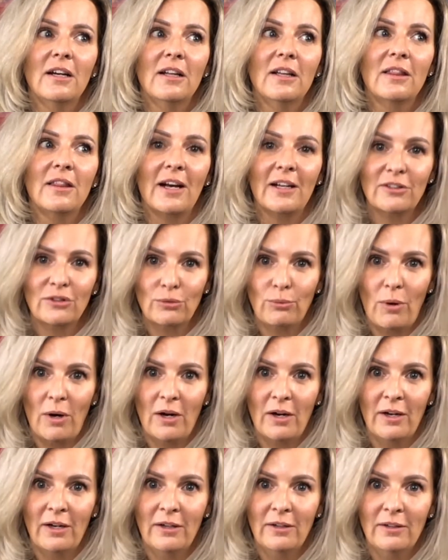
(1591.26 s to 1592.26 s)
that's
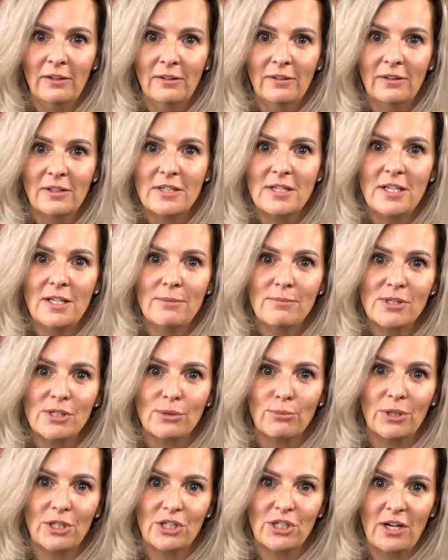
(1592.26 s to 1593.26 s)
why the teams
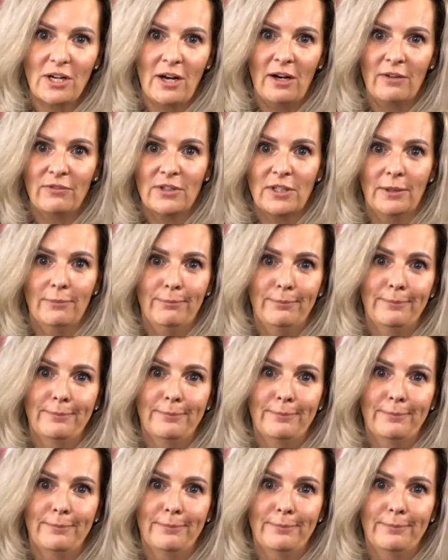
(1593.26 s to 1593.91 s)
switch at halftime,